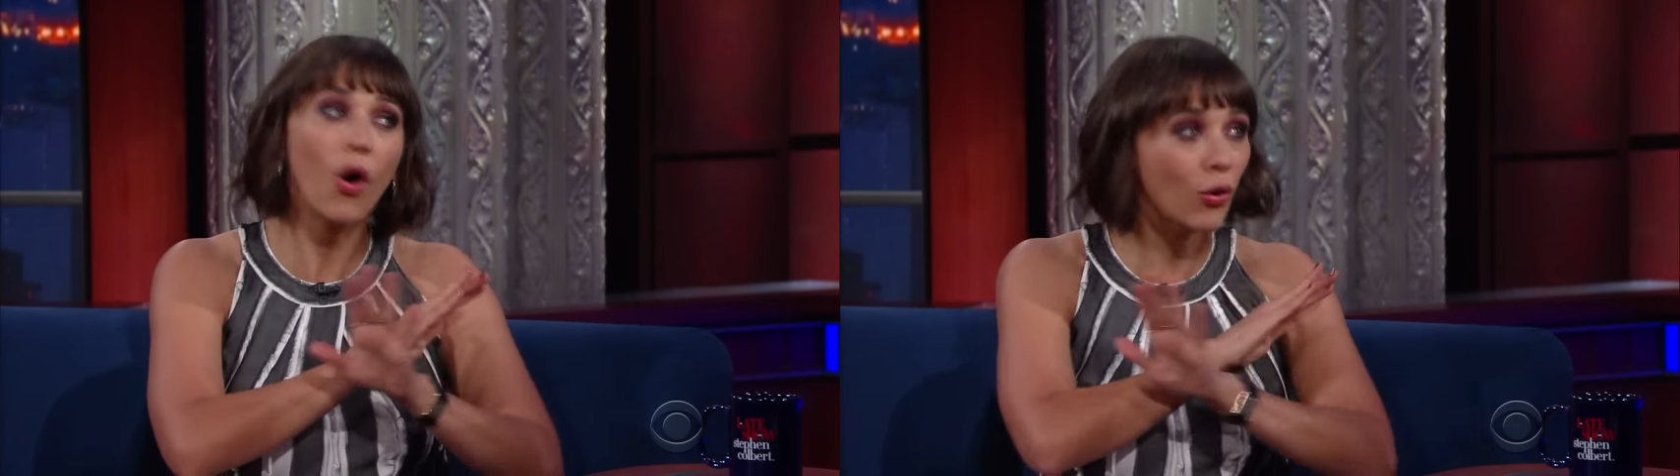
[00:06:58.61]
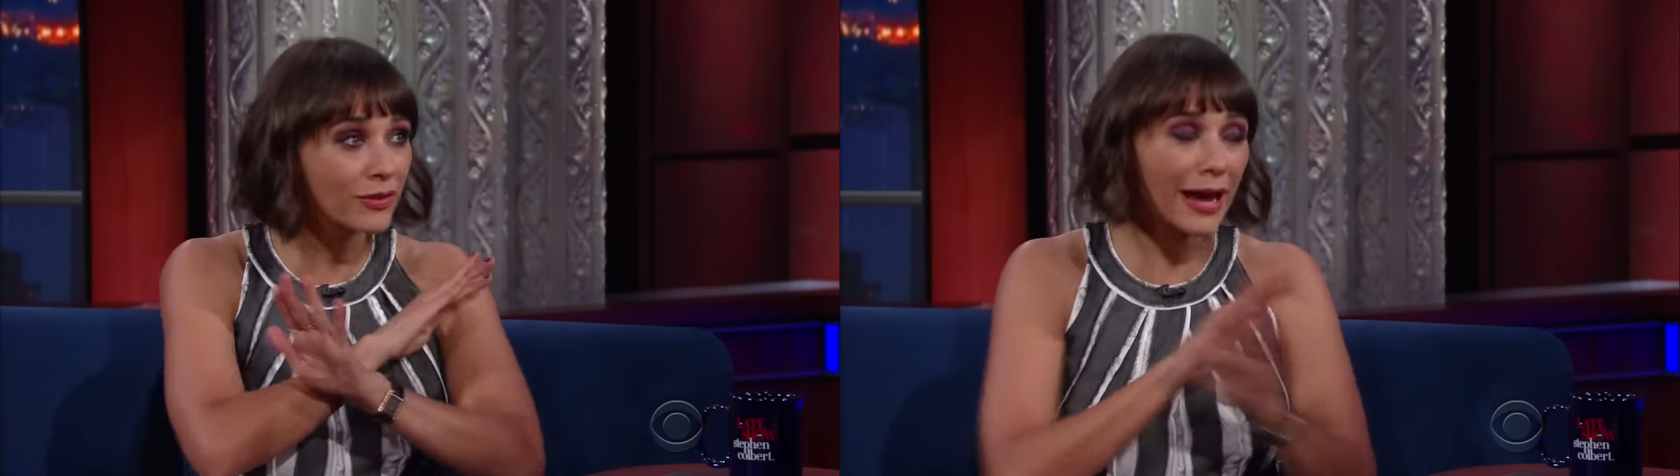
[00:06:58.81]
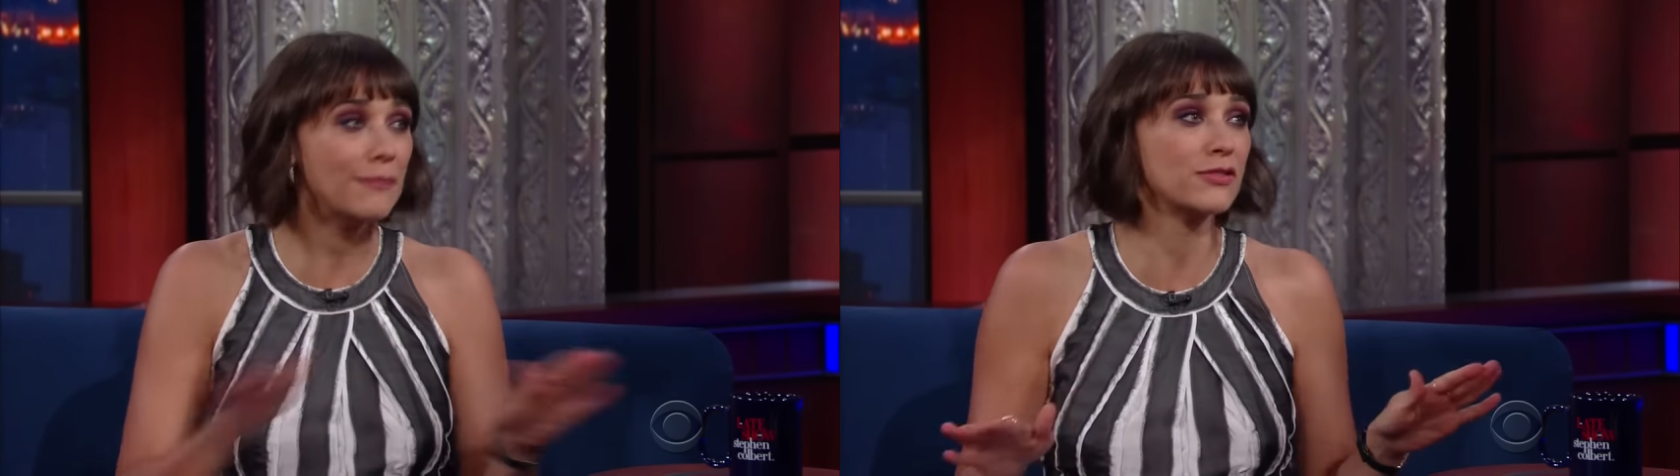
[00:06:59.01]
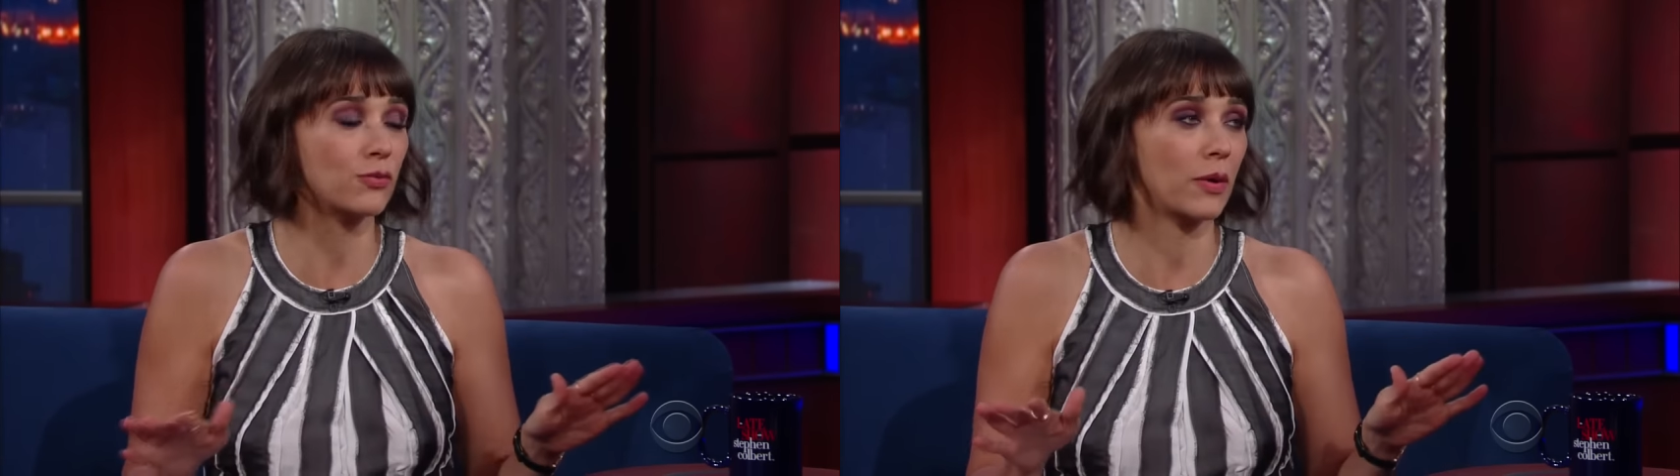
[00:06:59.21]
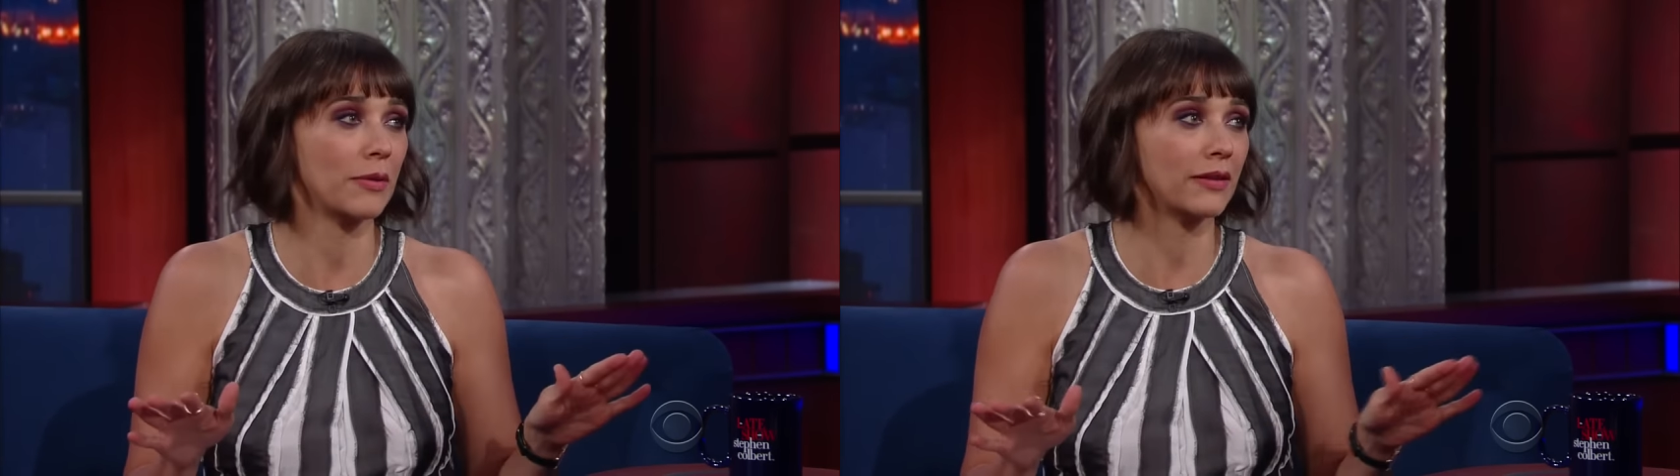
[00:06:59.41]
all types of
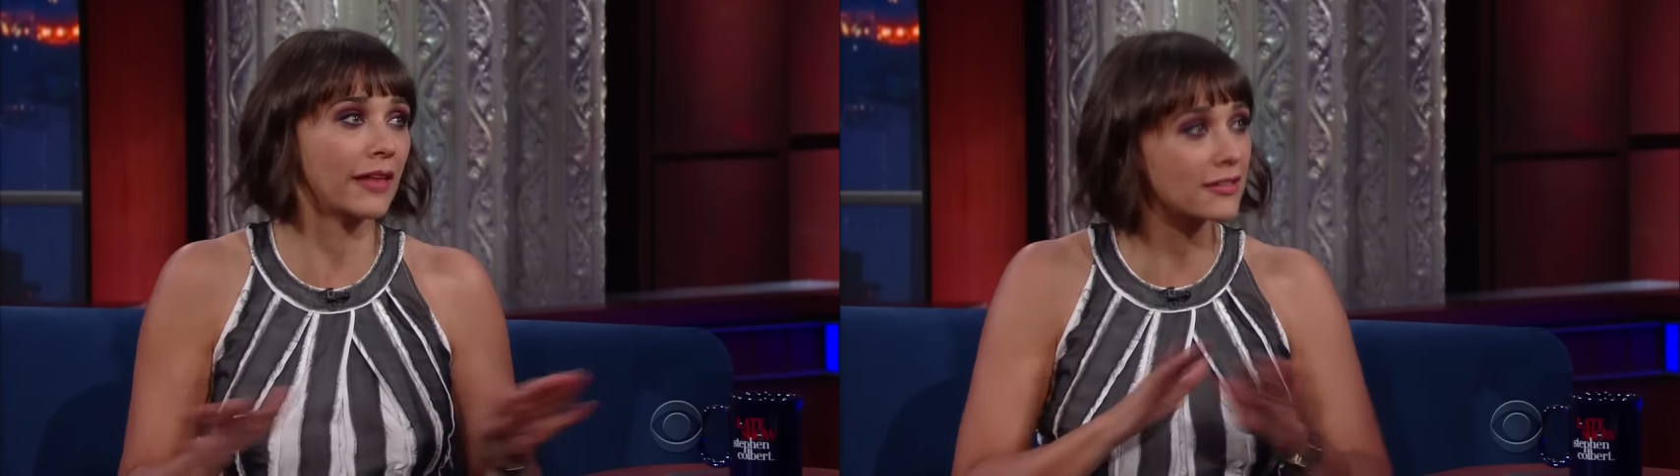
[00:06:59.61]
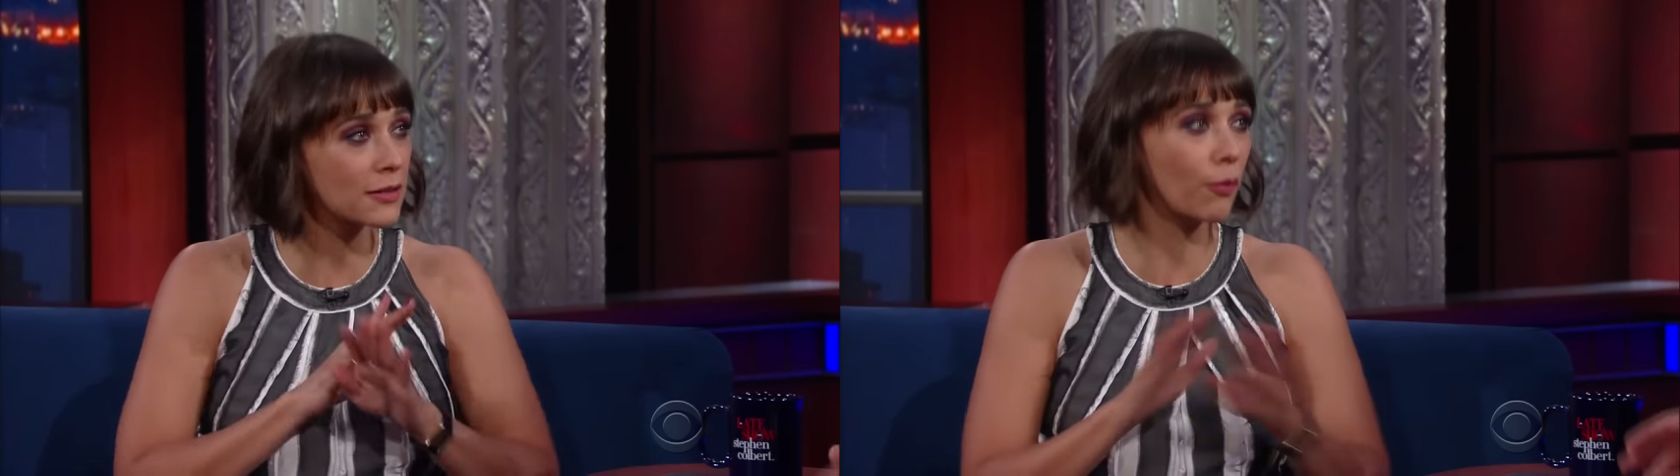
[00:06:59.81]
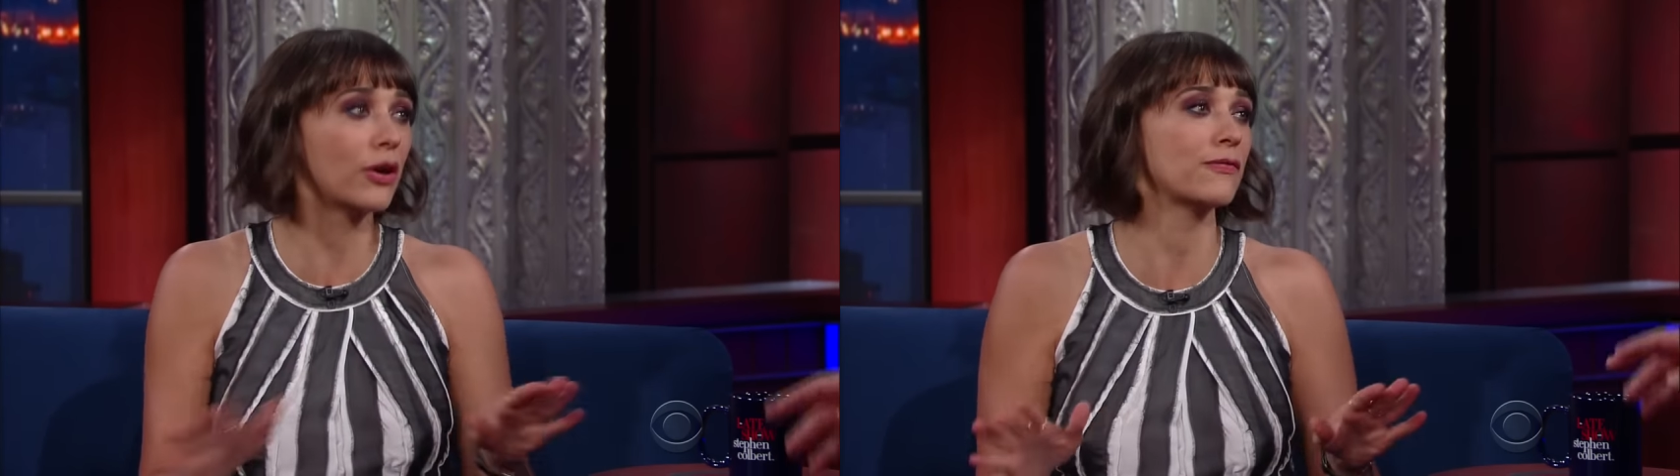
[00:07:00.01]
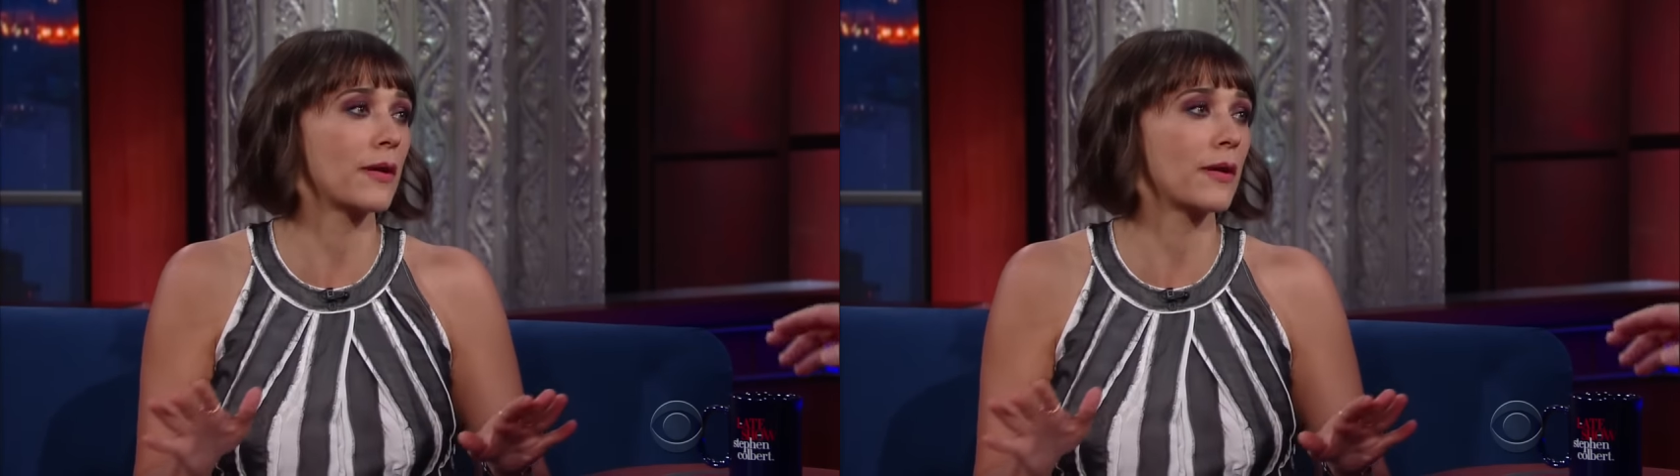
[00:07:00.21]
women. That's and and,